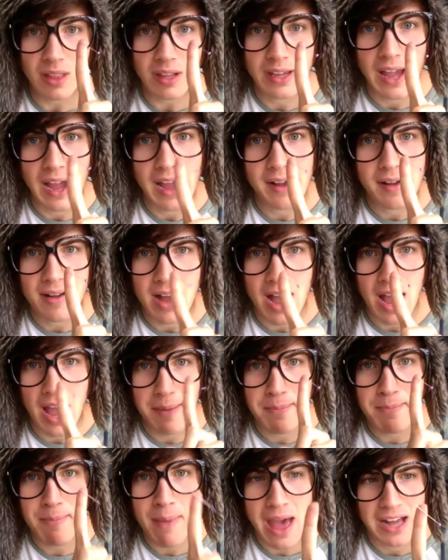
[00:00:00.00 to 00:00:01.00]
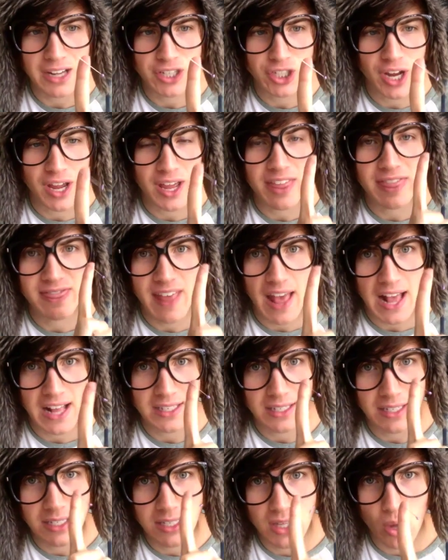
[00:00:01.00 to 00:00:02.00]
yeah, I'm magic.
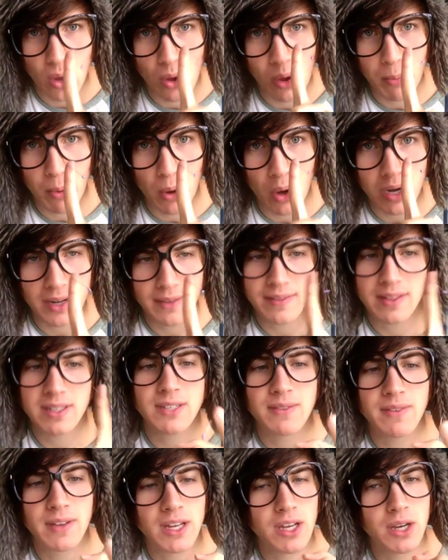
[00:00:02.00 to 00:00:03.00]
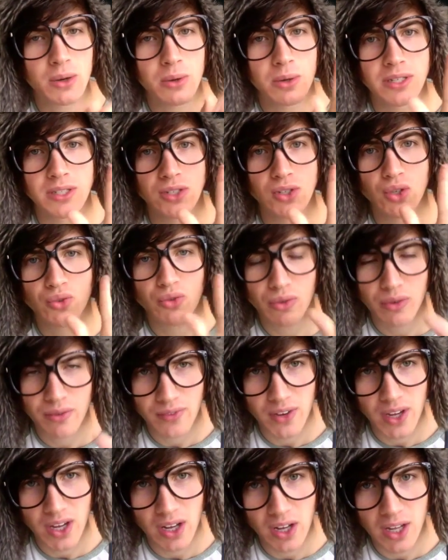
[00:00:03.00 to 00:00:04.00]
That's the whole point of this video, is to
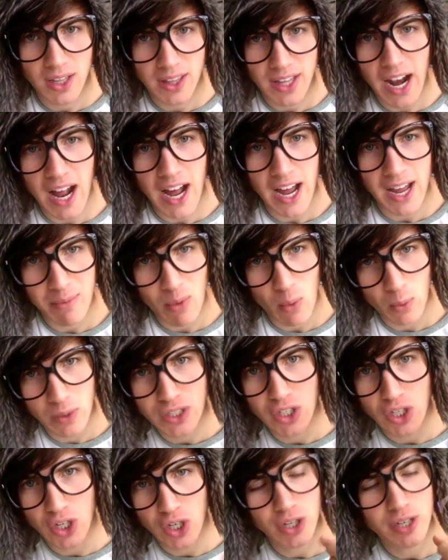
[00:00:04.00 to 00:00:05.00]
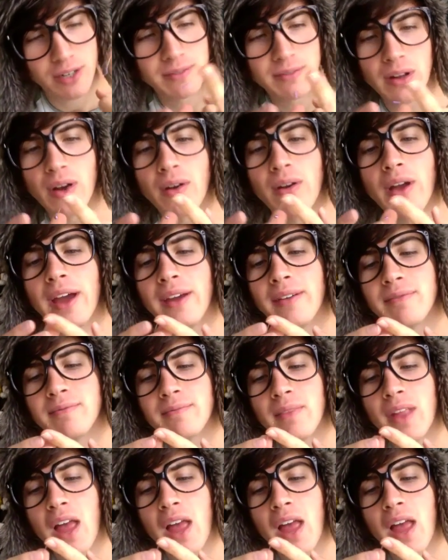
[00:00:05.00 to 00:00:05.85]
reveal that I am a wizard, okay?